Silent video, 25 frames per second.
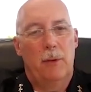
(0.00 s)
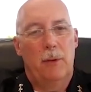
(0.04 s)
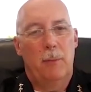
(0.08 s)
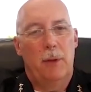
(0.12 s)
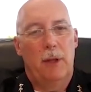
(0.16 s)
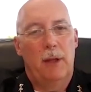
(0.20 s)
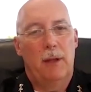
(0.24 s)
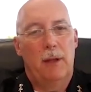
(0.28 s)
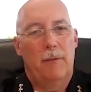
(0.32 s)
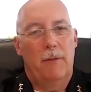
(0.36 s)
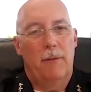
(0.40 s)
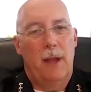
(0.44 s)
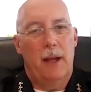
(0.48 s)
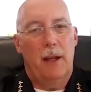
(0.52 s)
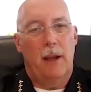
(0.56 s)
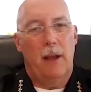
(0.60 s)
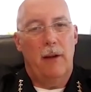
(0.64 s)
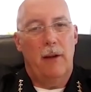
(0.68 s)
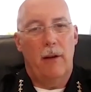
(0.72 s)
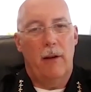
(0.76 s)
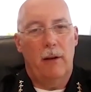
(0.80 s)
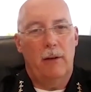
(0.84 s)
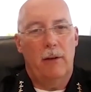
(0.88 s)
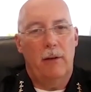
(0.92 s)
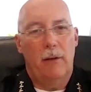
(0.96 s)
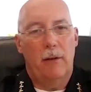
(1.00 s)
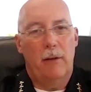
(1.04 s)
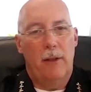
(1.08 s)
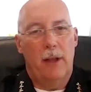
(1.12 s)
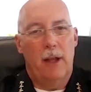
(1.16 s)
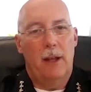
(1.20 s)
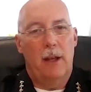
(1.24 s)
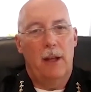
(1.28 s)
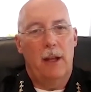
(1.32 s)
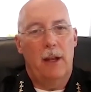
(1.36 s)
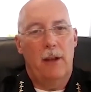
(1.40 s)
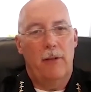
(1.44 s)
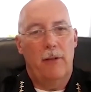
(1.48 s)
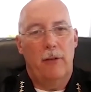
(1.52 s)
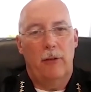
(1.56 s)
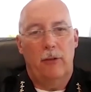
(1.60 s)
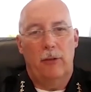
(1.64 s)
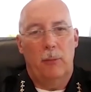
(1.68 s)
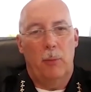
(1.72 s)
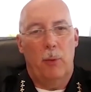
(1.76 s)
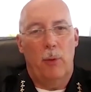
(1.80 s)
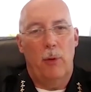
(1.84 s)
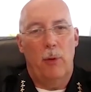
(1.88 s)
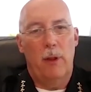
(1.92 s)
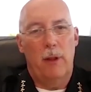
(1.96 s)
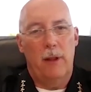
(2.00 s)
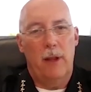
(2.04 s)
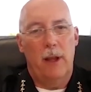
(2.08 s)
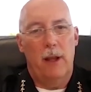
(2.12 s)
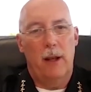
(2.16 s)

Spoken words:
to be of that character and that nature supporting